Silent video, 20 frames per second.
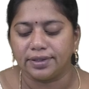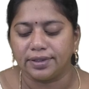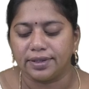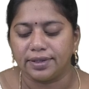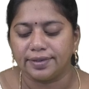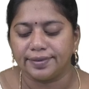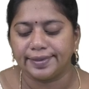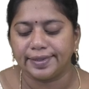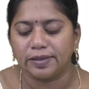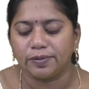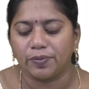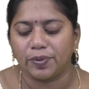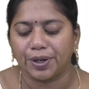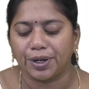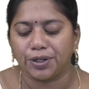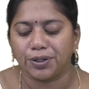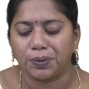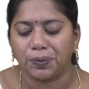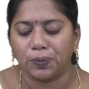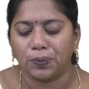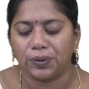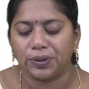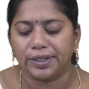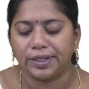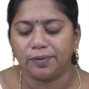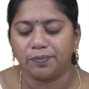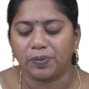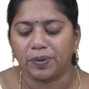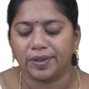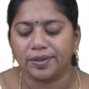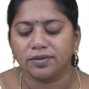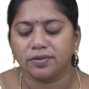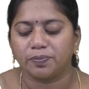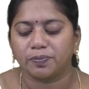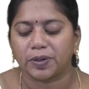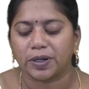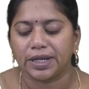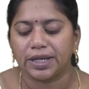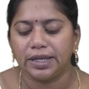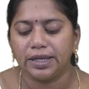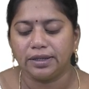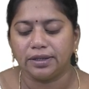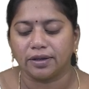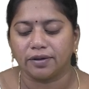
Ez by two E plus pi